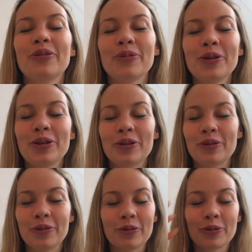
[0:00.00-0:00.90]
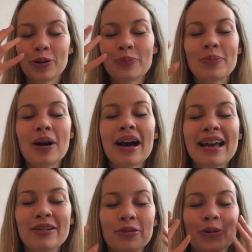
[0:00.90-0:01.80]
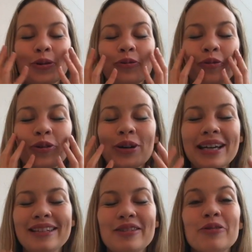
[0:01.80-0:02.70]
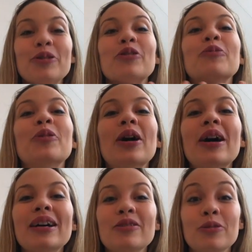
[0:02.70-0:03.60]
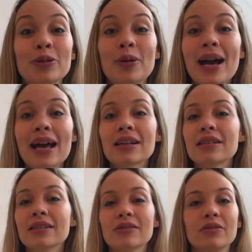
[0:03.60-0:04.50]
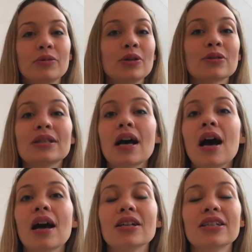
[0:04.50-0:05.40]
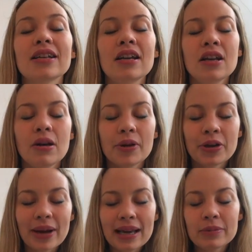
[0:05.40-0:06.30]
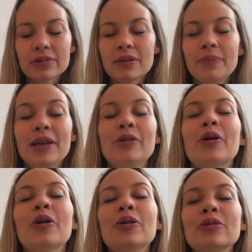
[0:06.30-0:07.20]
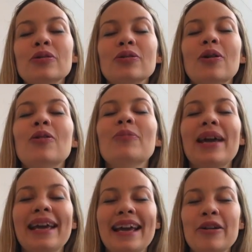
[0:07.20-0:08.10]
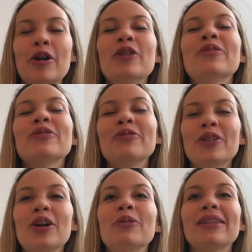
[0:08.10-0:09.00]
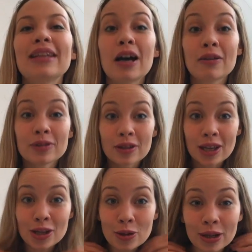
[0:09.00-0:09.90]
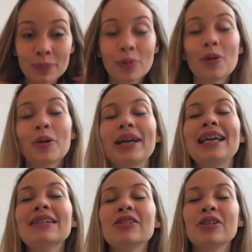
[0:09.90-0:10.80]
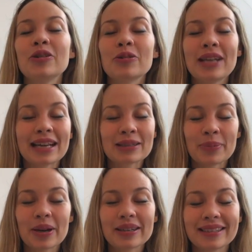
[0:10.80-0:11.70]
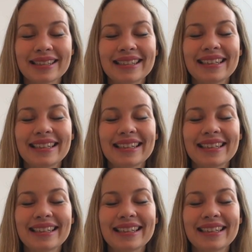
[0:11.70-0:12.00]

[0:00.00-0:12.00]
through you, through your mind, through your voice, through your words, through your actions, through your touch, when you're able to be your own soulmate and overflow with love so that you can pour it into your next person,